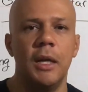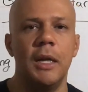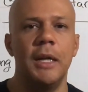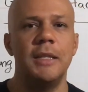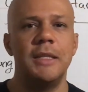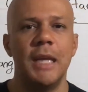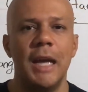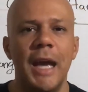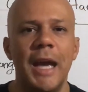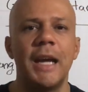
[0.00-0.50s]

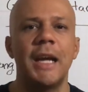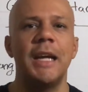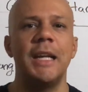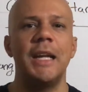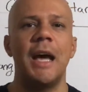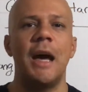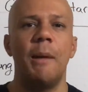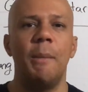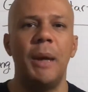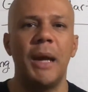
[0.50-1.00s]
It's
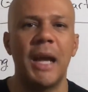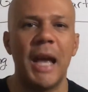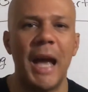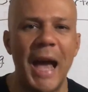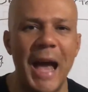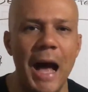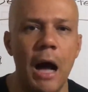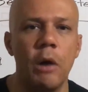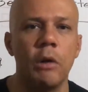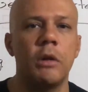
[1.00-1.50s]
economic
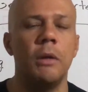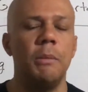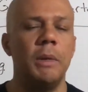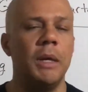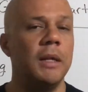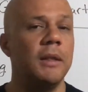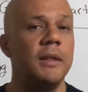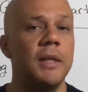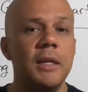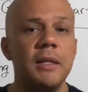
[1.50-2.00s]

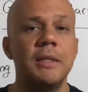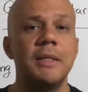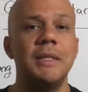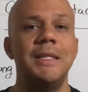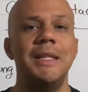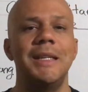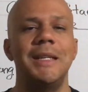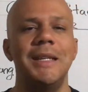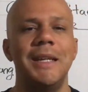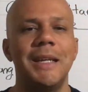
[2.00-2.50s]
alchemy. This
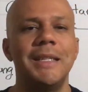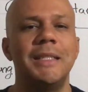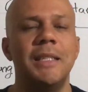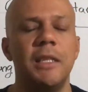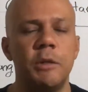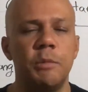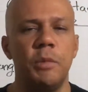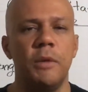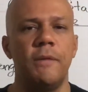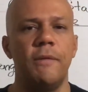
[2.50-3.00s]
didn't
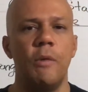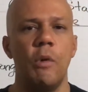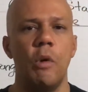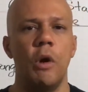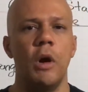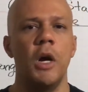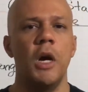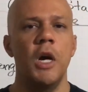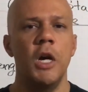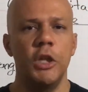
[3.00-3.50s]
exist
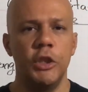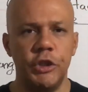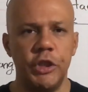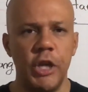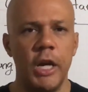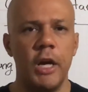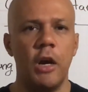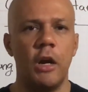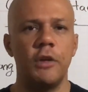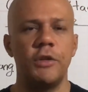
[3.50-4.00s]
before.
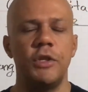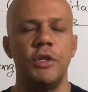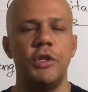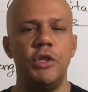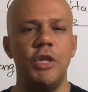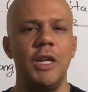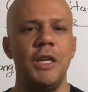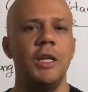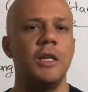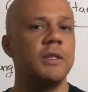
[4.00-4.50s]
JR's a
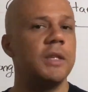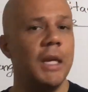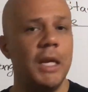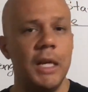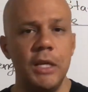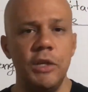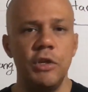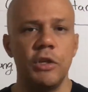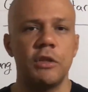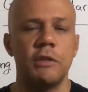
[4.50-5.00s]
genius.
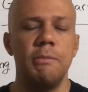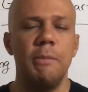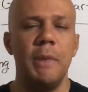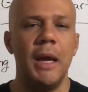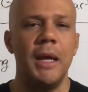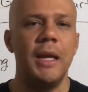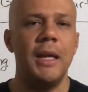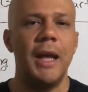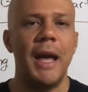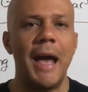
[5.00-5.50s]
He just
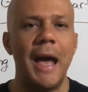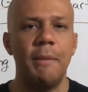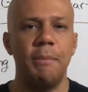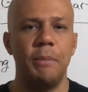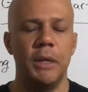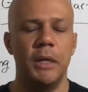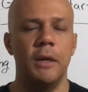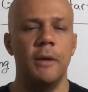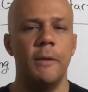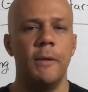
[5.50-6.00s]
made it
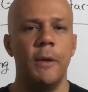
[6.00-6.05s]
happen.